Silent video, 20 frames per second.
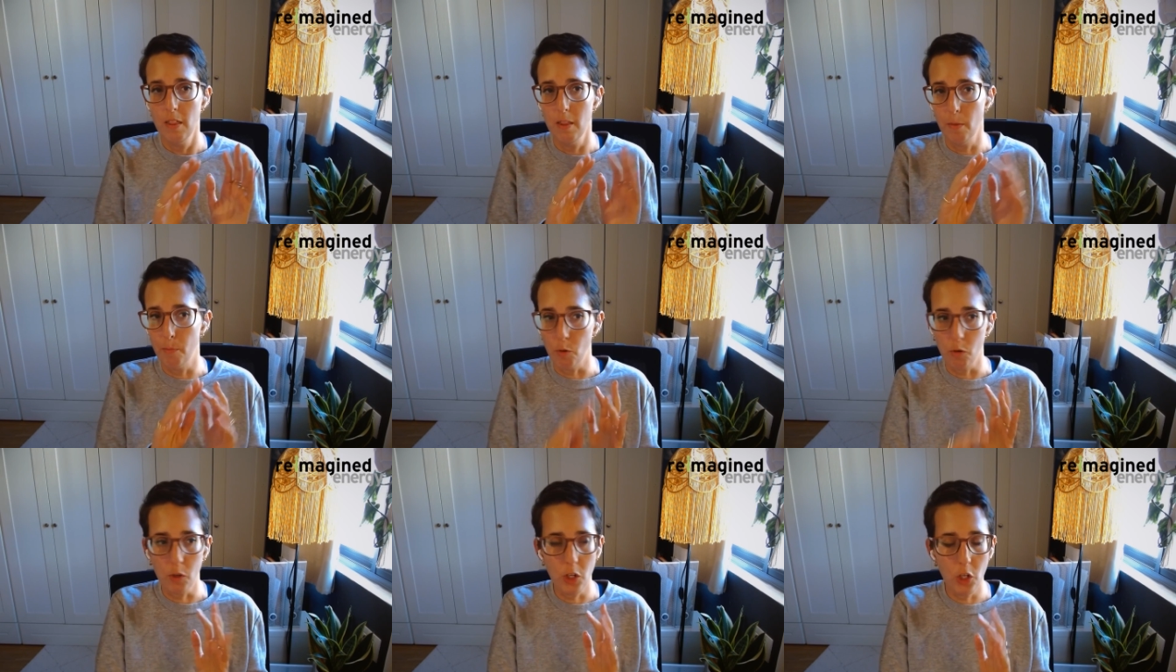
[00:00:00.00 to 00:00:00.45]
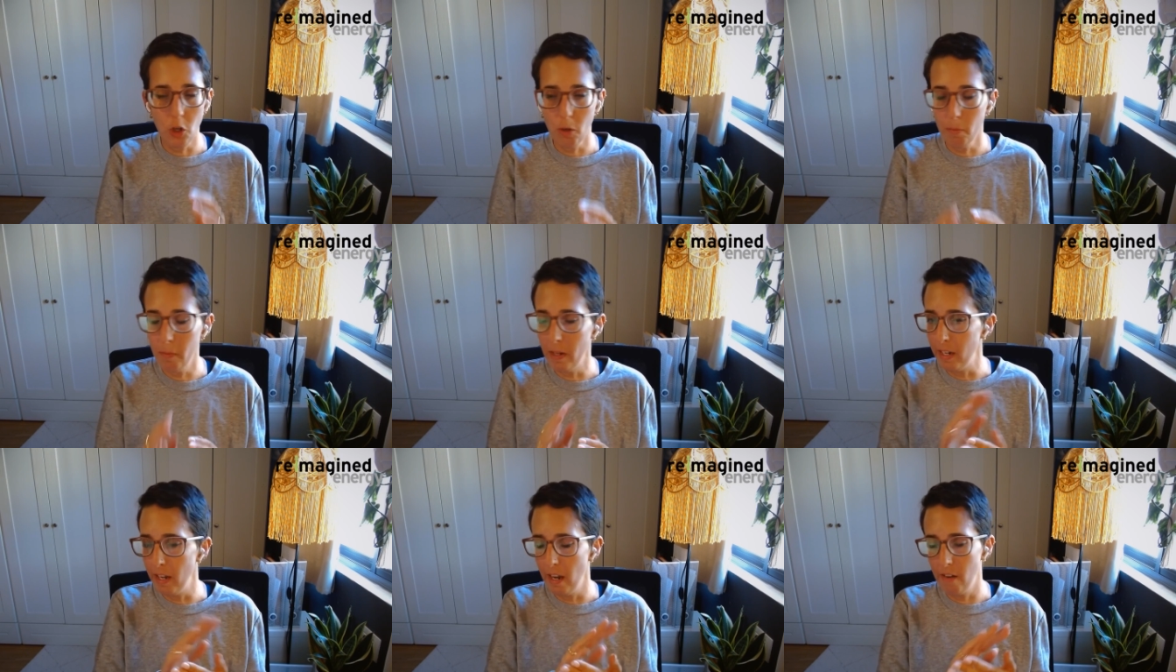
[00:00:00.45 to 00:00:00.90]
the
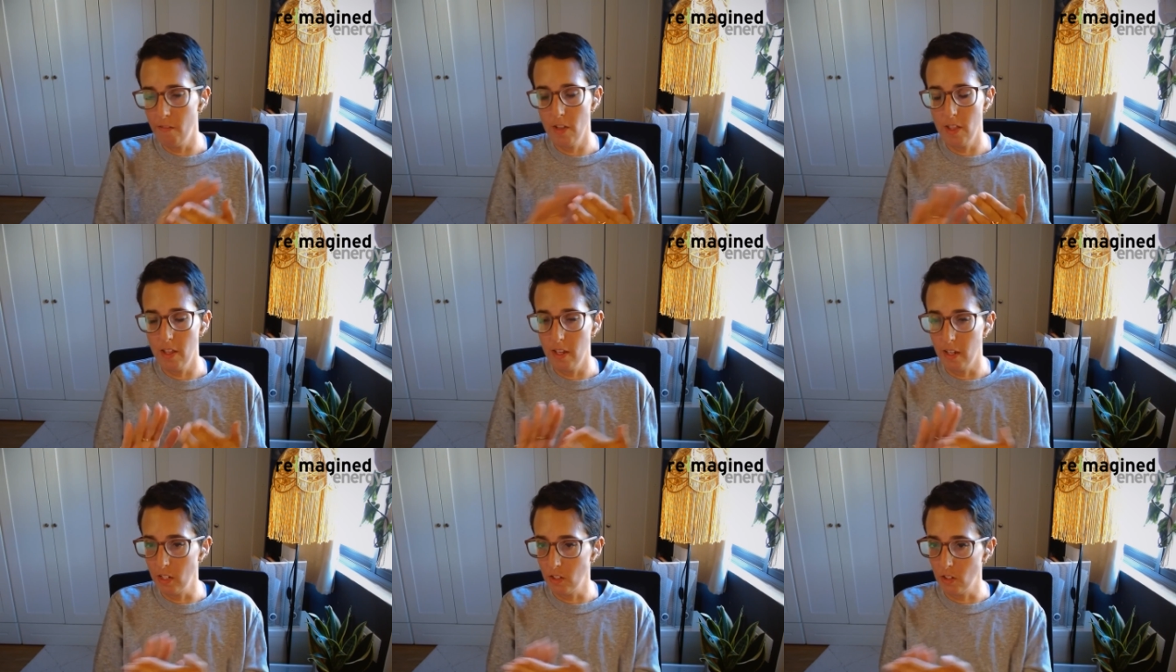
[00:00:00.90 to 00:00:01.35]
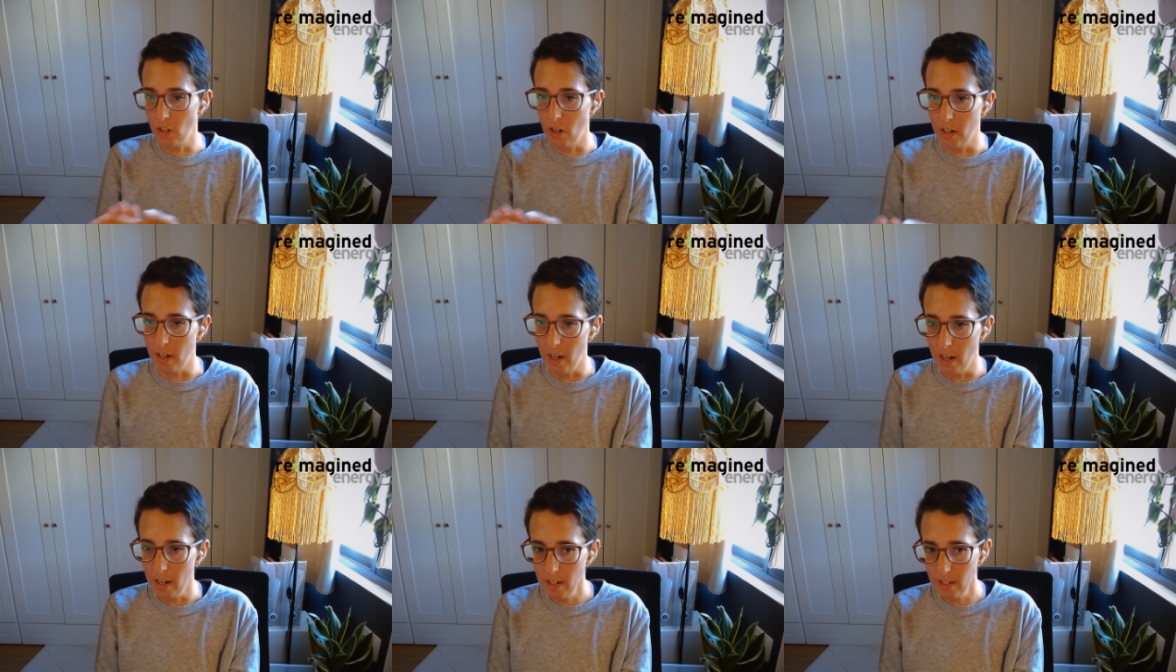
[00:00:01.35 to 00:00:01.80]
procurement, everything is
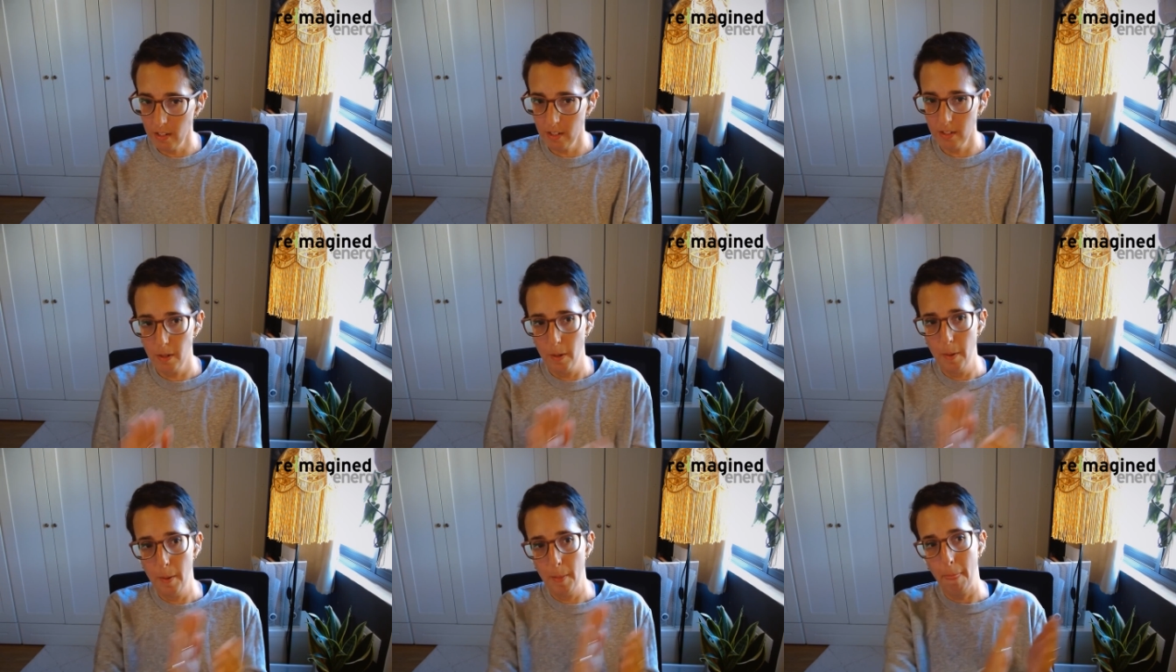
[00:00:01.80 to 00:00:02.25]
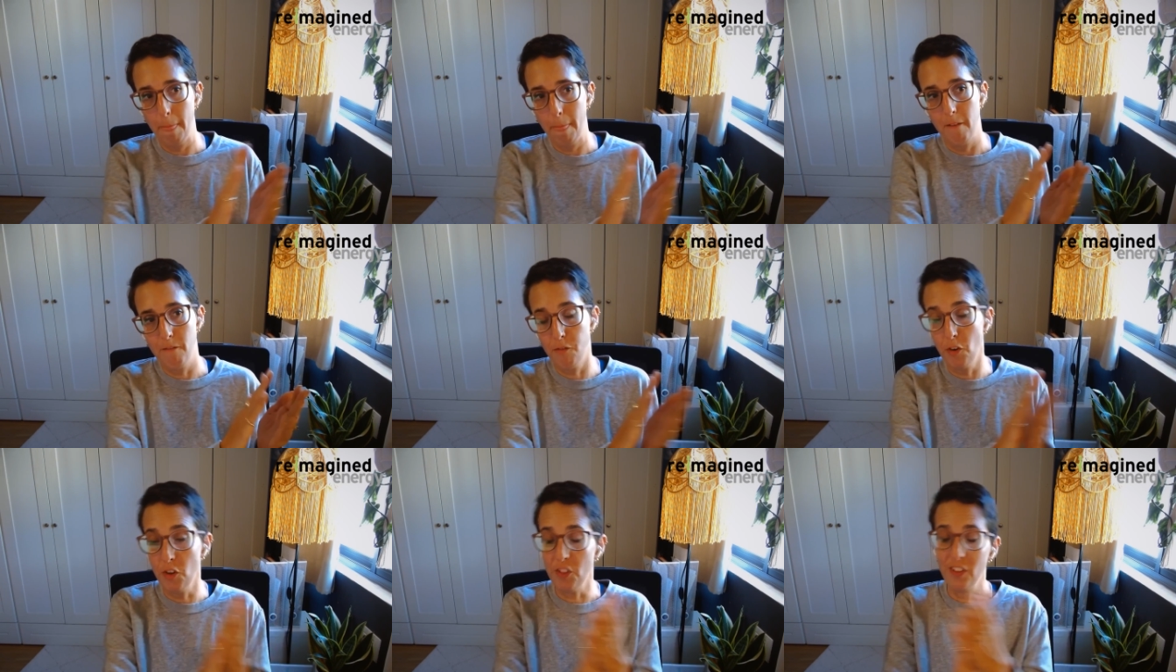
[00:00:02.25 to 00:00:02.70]
on us.
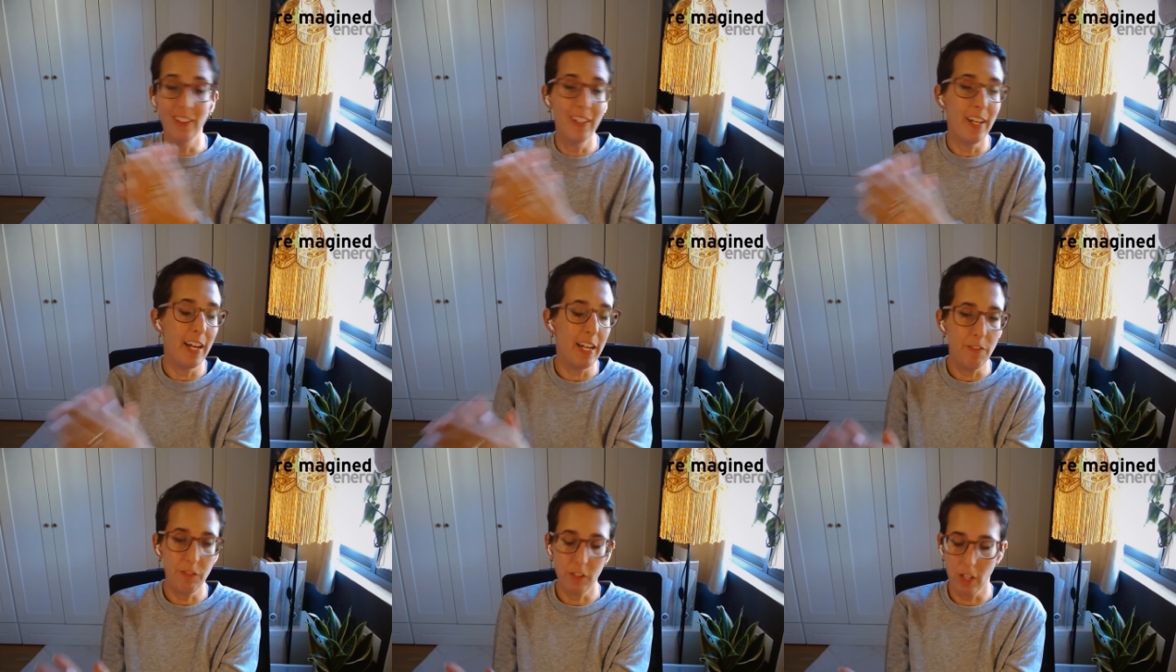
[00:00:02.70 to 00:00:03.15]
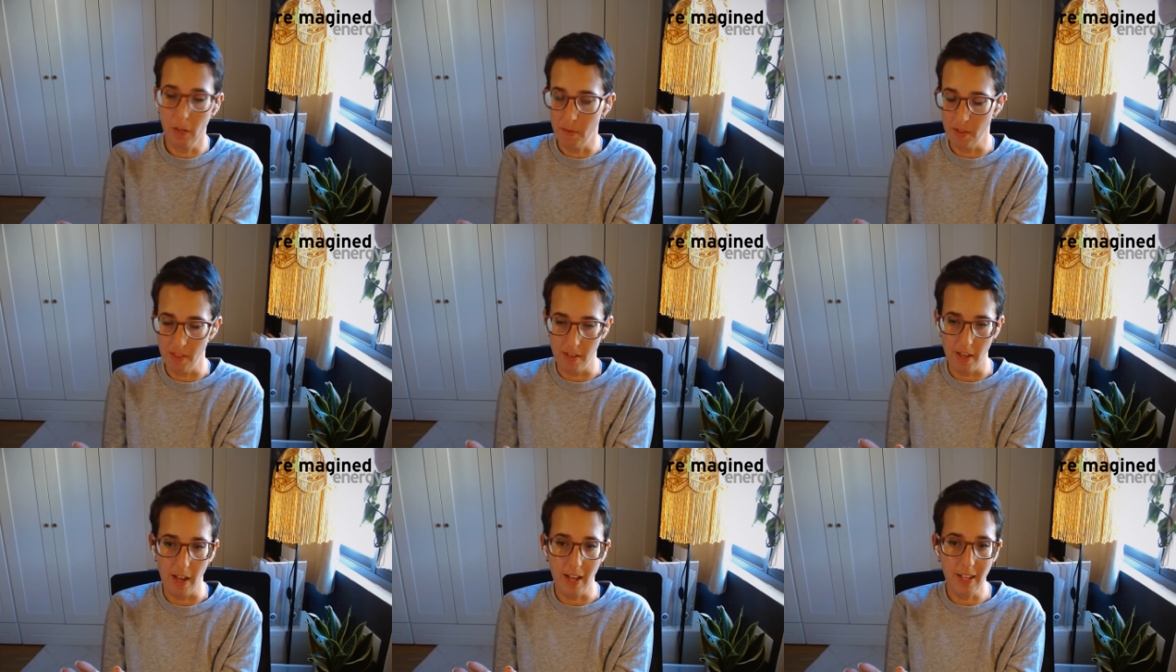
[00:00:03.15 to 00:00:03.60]
For the lifetime
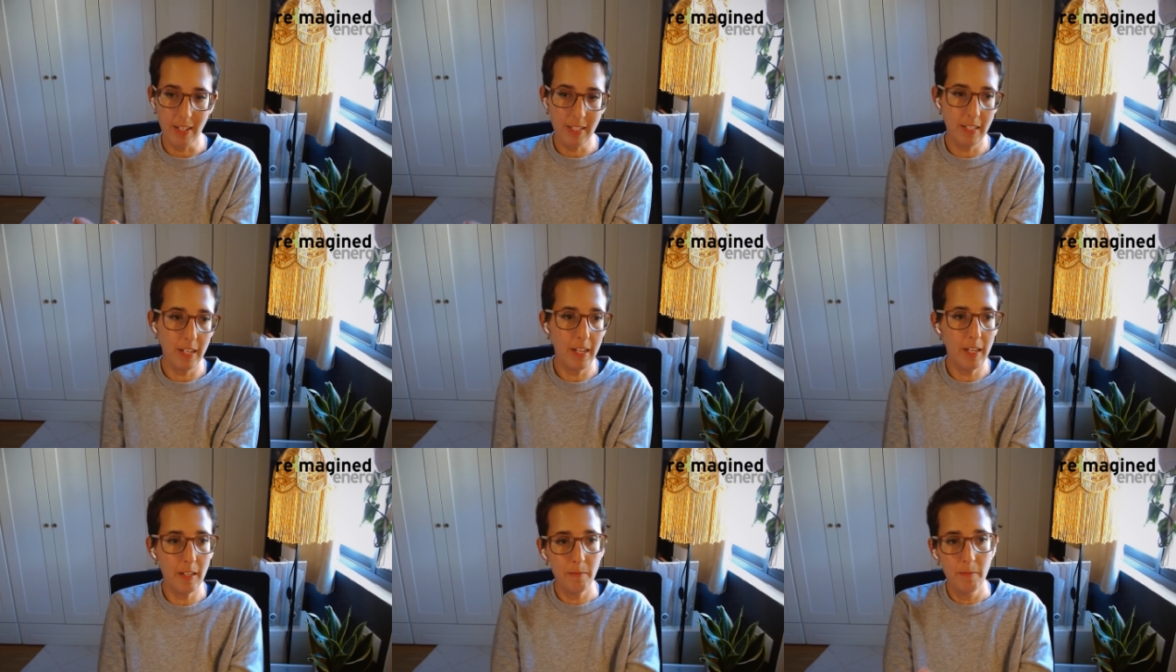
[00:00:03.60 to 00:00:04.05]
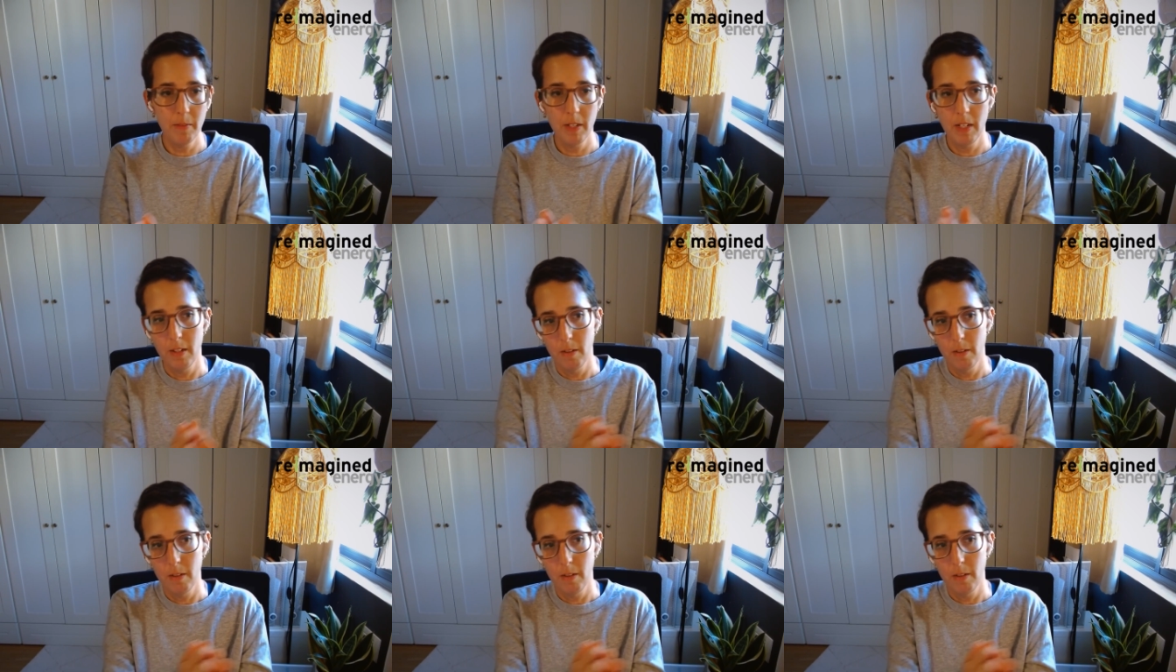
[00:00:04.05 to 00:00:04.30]
of the asset,